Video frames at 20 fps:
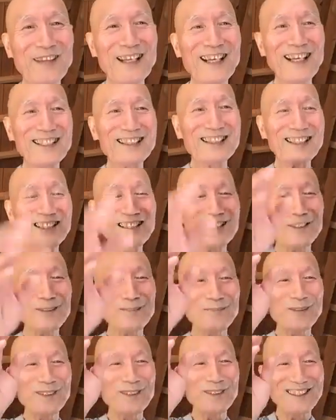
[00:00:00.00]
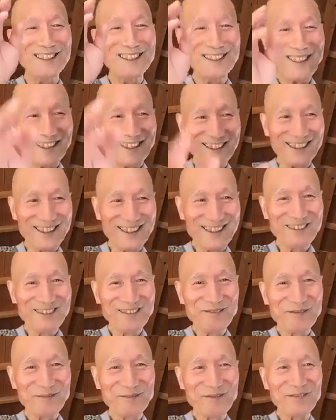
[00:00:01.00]
and the simple set.
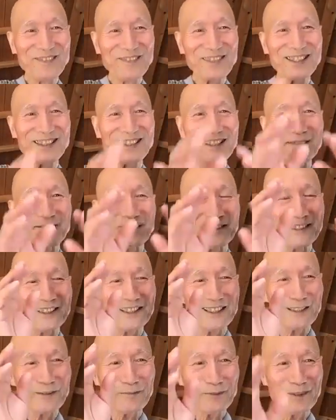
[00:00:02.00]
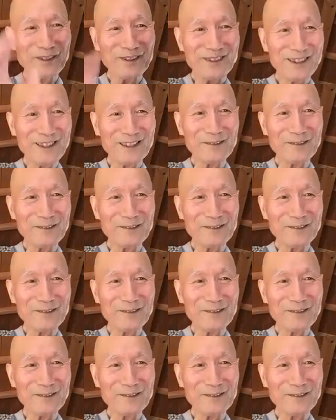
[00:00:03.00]
Very simple.